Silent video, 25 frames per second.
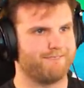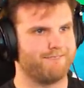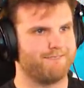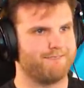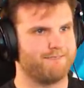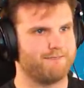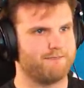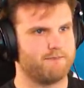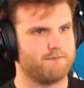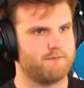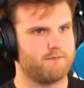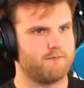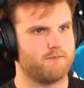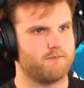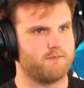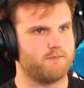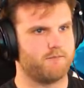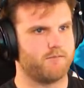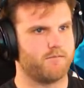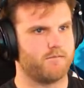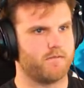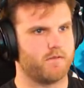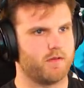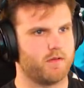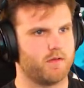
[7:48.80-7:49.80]

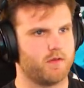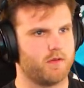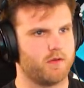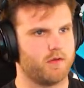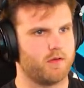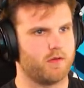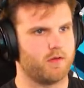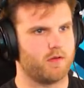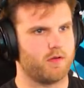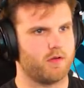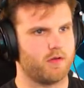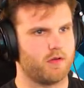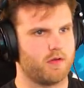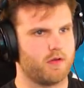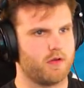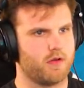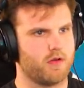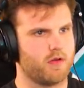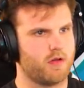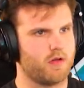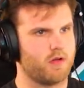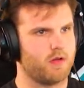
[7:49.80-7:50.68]
No one is speaking in this clip.